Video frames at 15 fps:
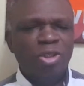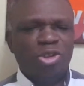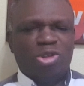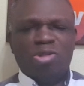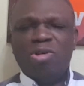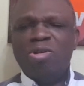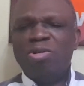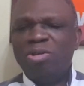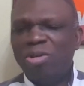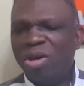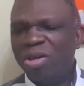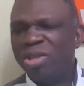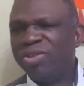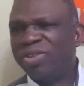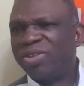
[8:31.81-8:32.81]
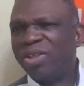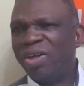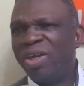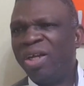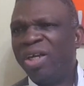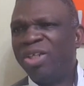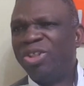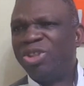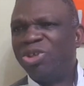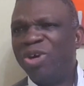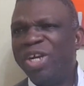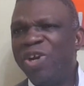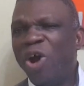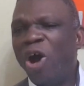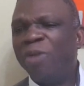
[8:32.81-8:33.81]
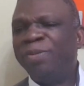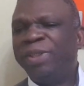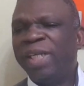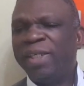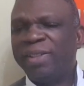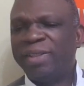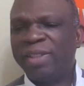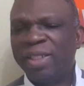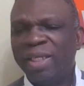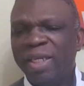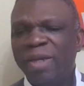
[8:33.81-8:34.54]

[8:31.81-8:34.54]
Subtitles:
throwing objects,